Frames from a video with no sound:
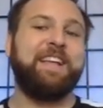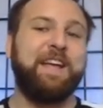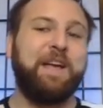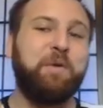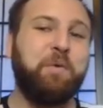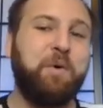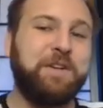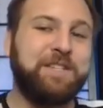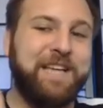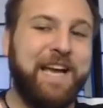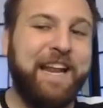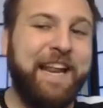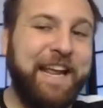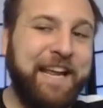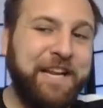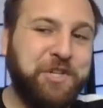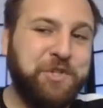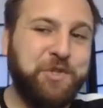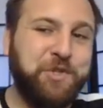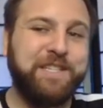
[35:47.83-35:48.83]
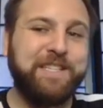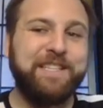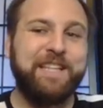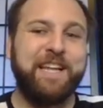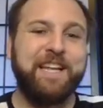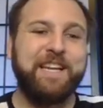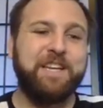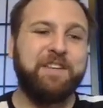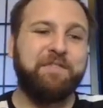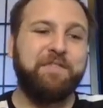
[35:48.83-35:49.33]
it was kind of interesting
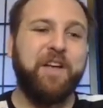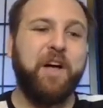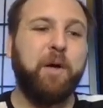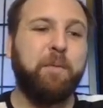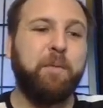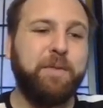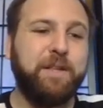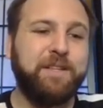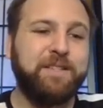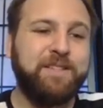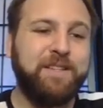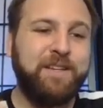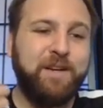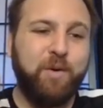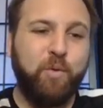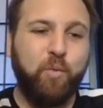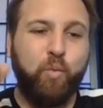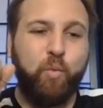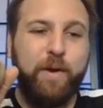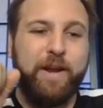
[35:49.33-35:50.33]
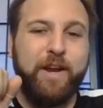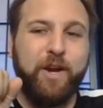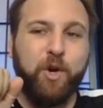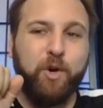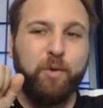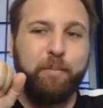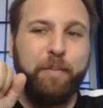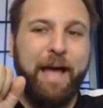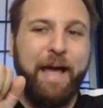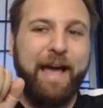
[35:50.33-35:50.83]
that developed this
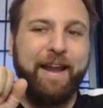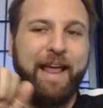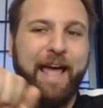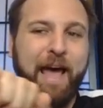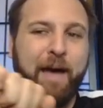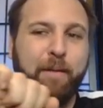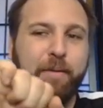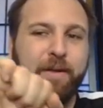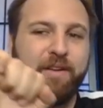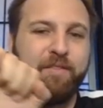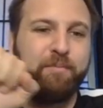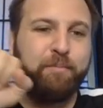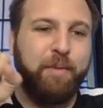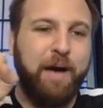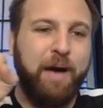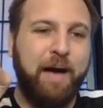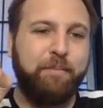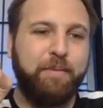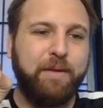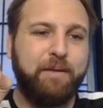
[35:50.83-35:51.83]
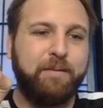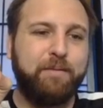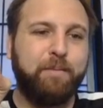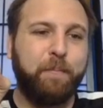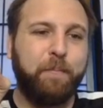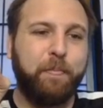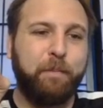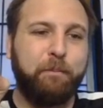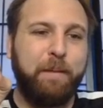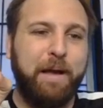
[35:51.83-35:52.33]
weird bad habit of popping
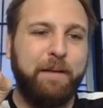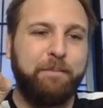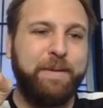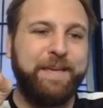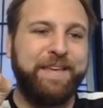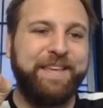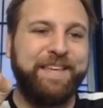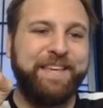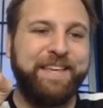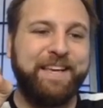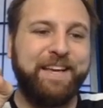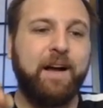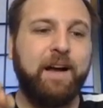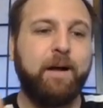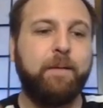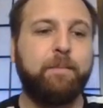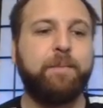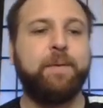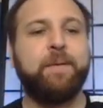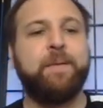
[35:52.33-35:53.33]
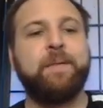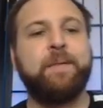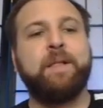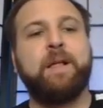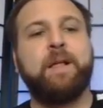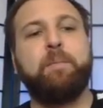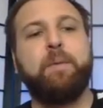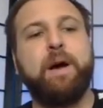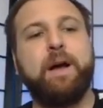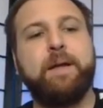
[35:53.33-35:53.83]
my pinky up.
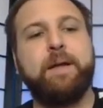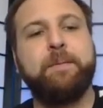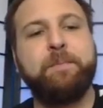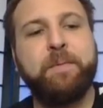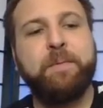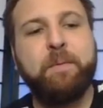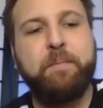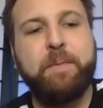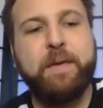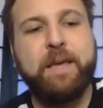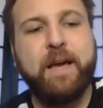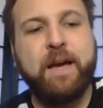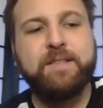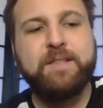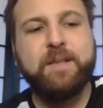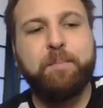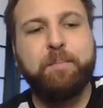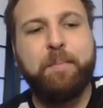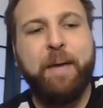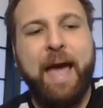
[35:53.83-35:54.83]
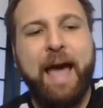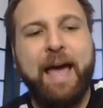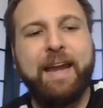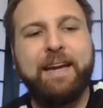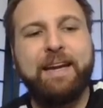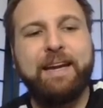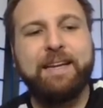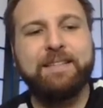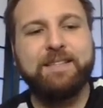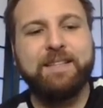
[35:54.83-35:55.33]
But because the
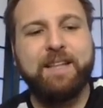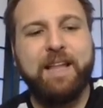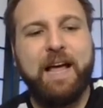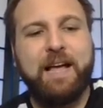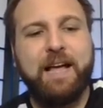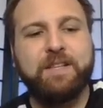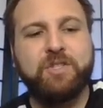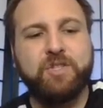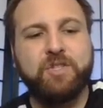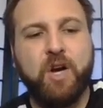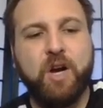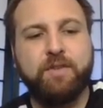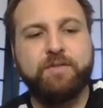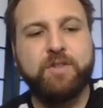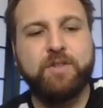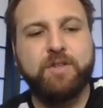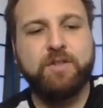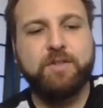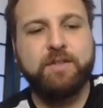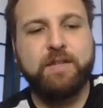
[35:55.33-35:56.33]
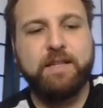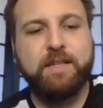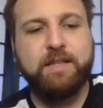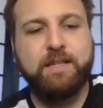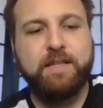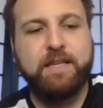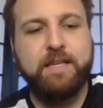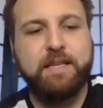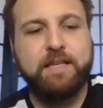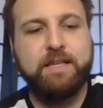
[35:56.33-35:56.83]
padding is a lot softer than
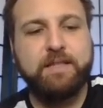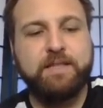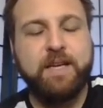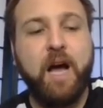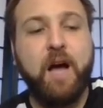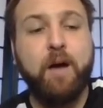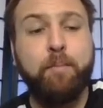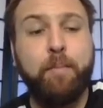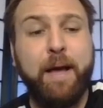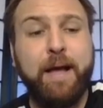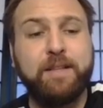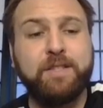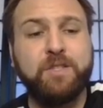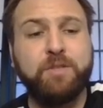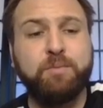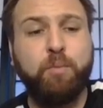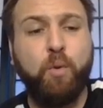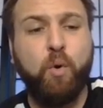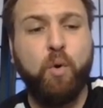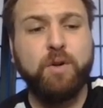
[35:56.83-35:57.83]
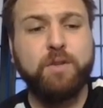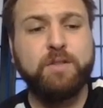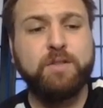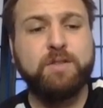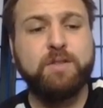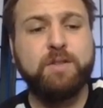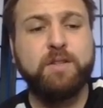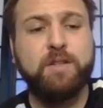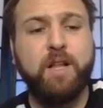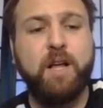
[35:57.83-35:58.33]
these combat sports
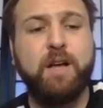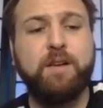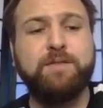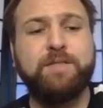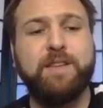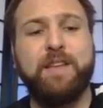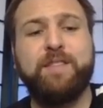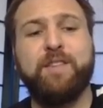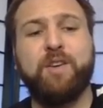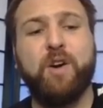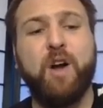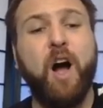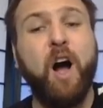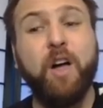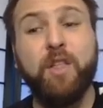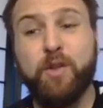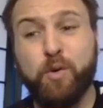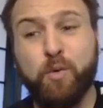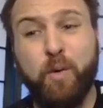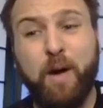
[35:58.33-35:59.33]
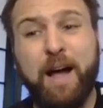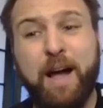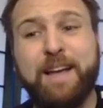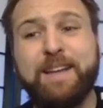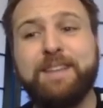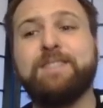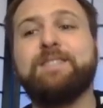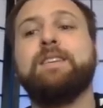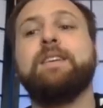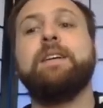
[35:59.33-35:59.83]
gloves and they're
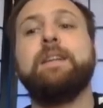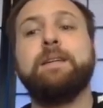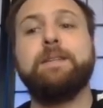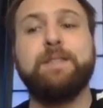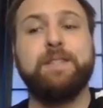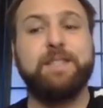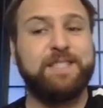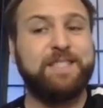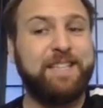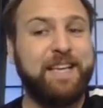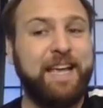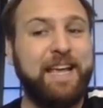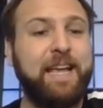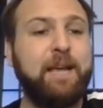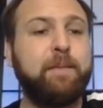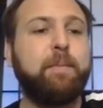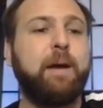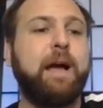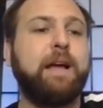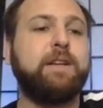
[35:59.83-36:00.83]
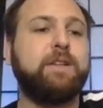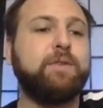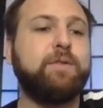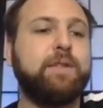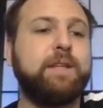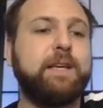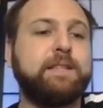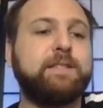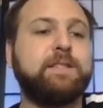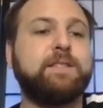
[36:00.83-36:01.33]
otherwise the same. I do
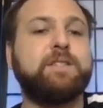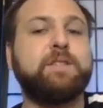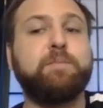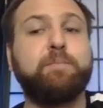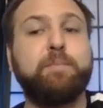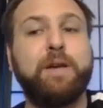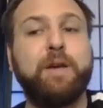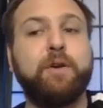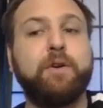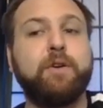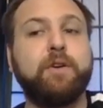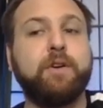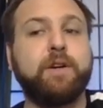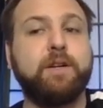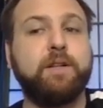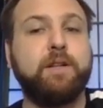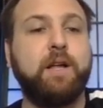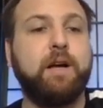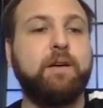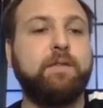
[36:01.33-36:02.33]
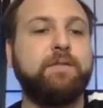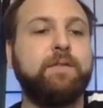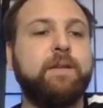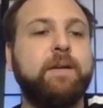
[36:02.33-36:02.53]
think it's a superior glove.